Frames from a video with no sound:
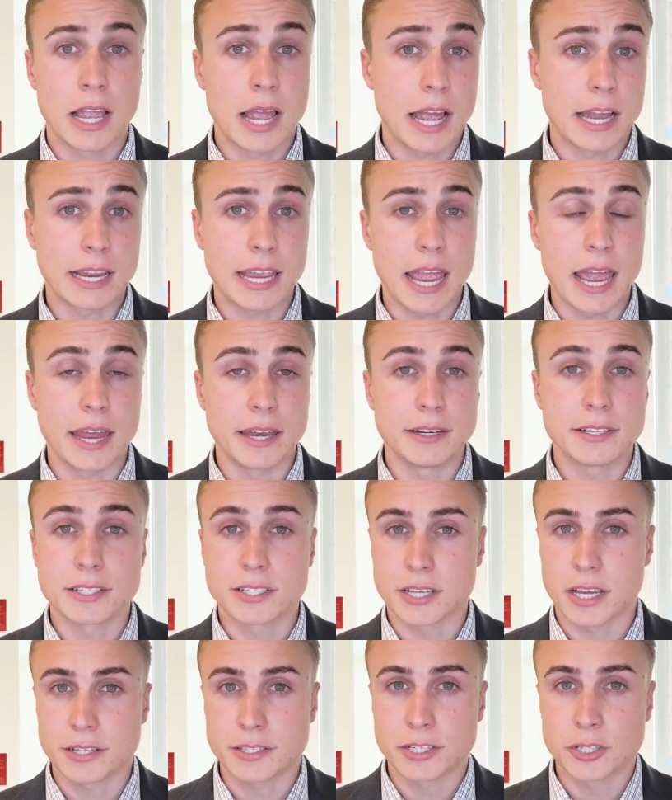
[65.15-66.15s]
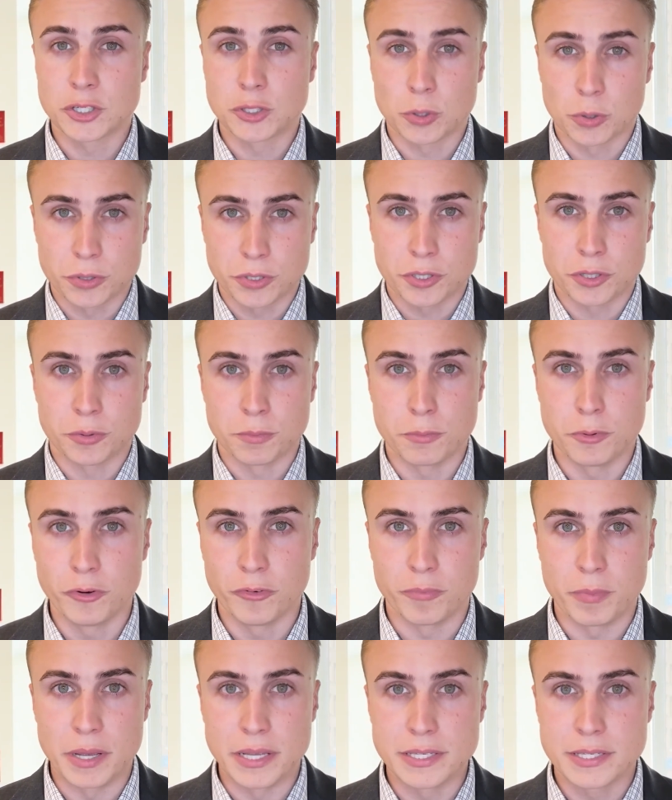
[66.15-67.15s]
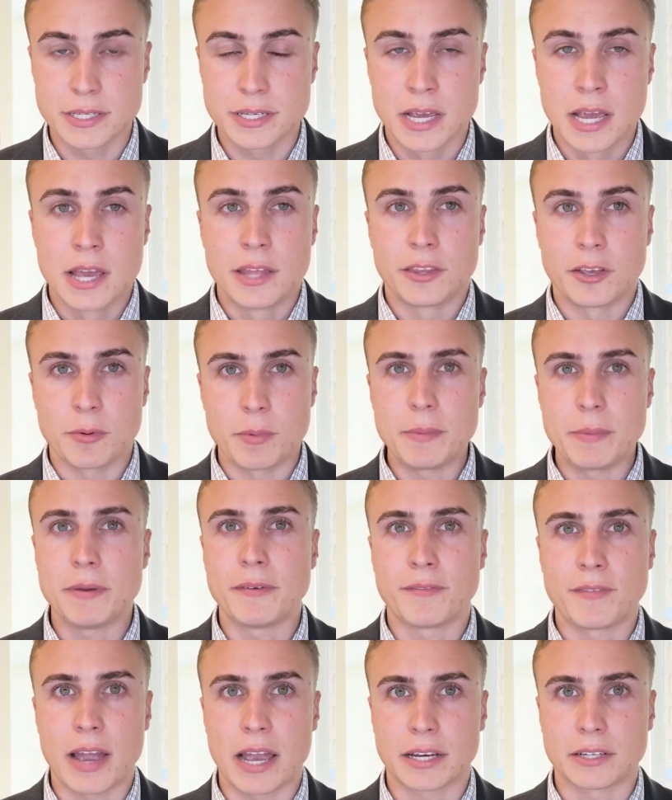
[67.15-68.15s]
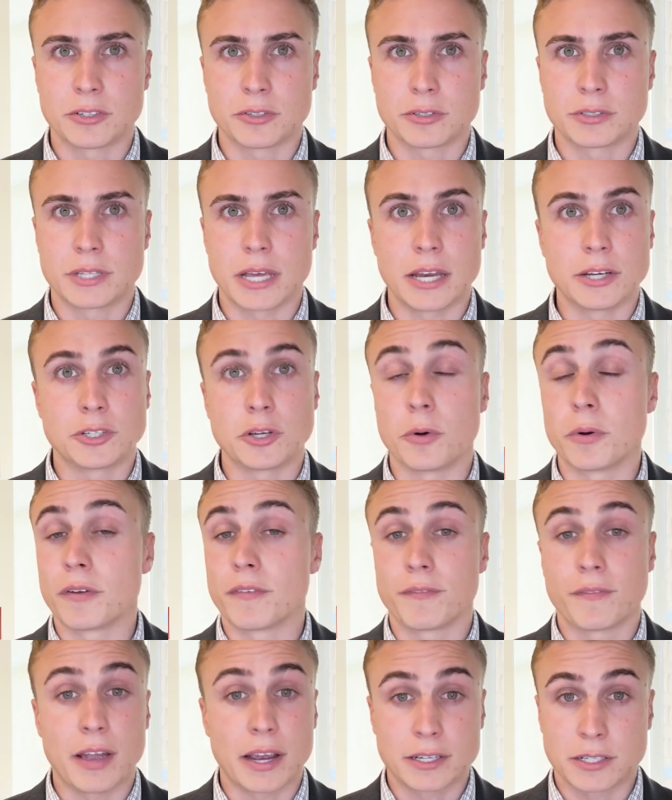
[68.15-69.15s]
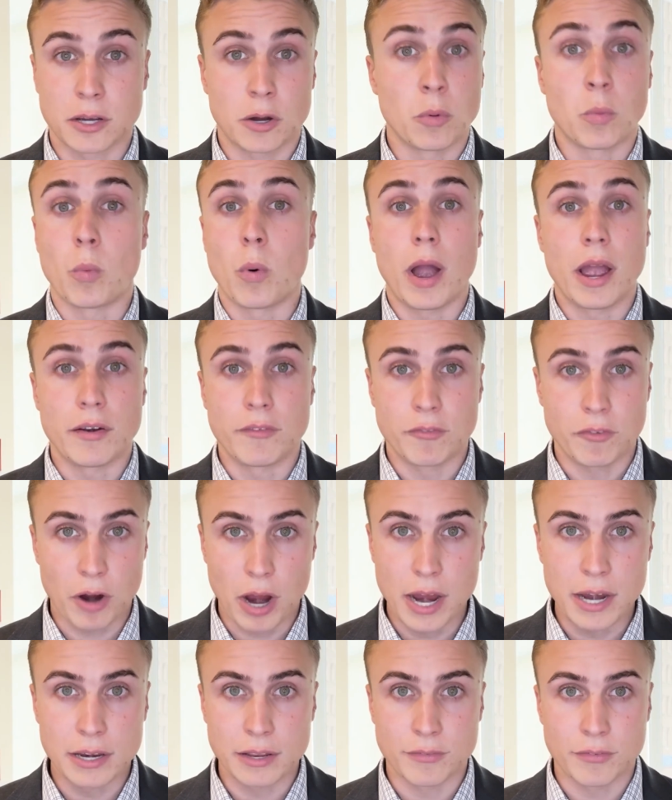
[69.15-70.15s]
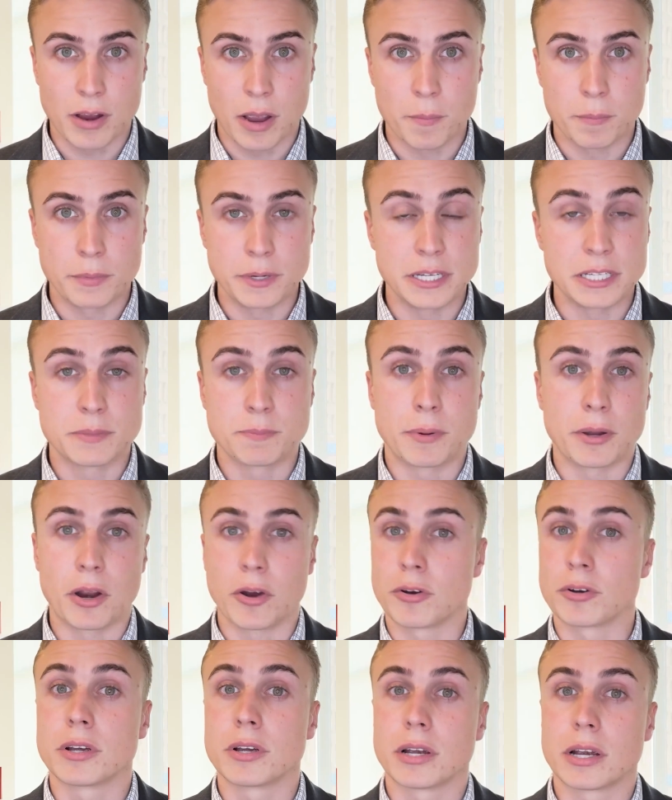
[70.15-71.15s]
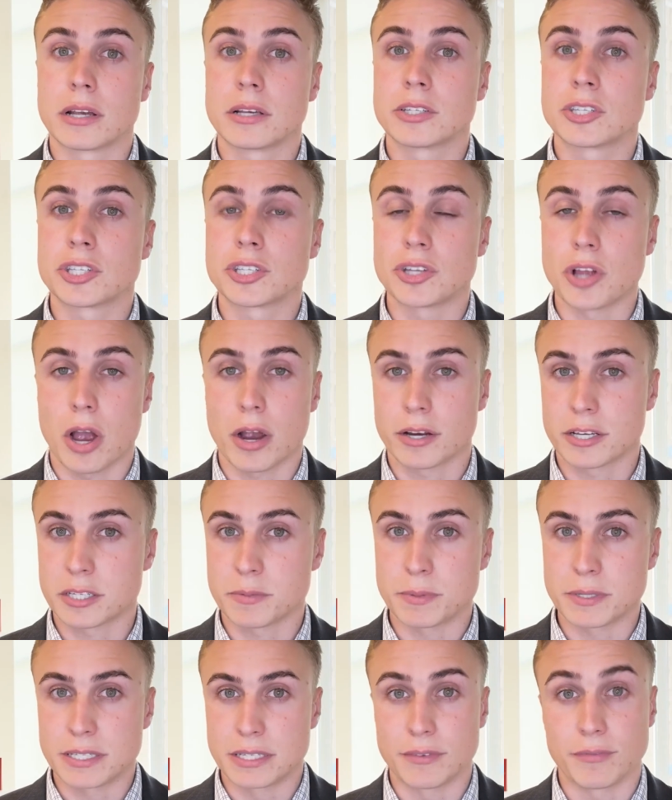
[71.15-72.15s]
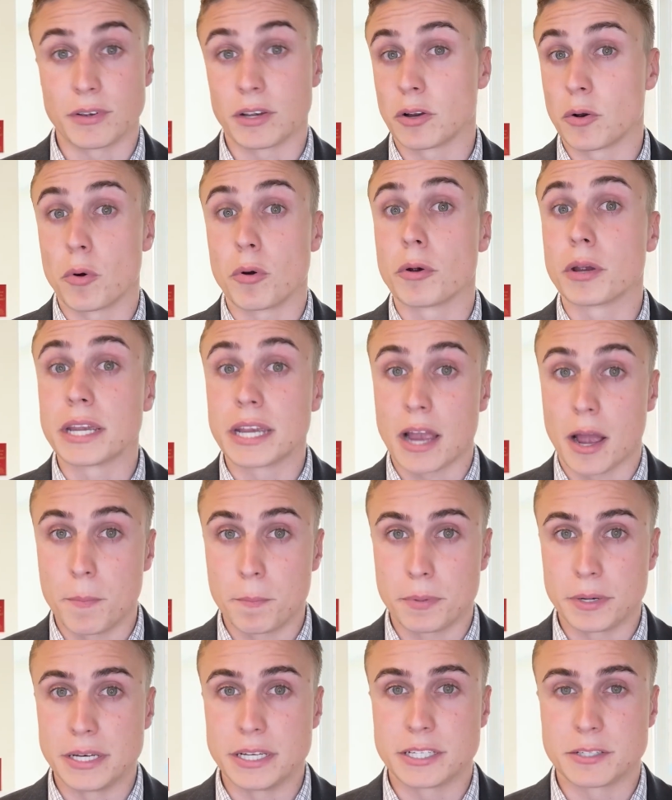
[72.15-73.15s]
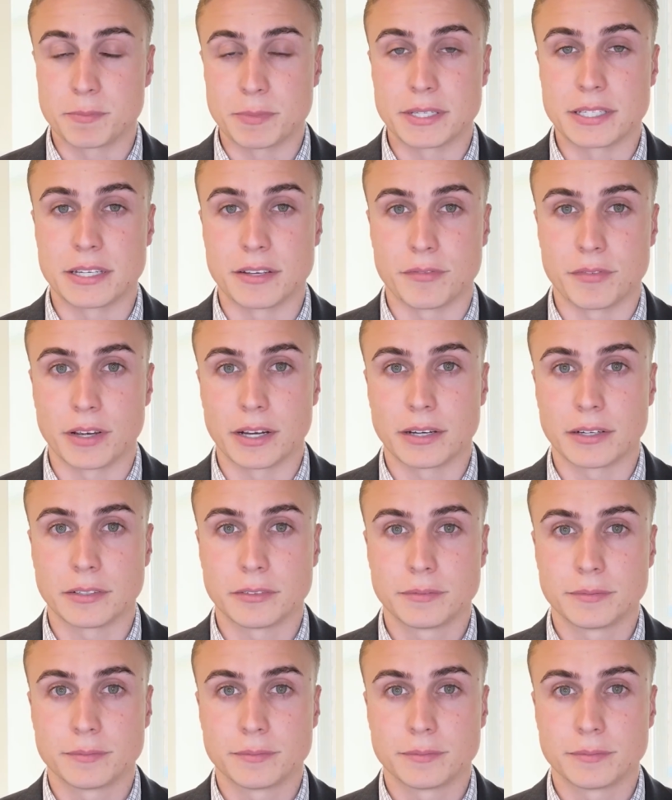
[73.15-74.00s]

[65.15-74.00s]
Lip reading: Again, discussing short-term movements, there may be factors that don't affect a wide variety of companies but are stock-specific or company-specific.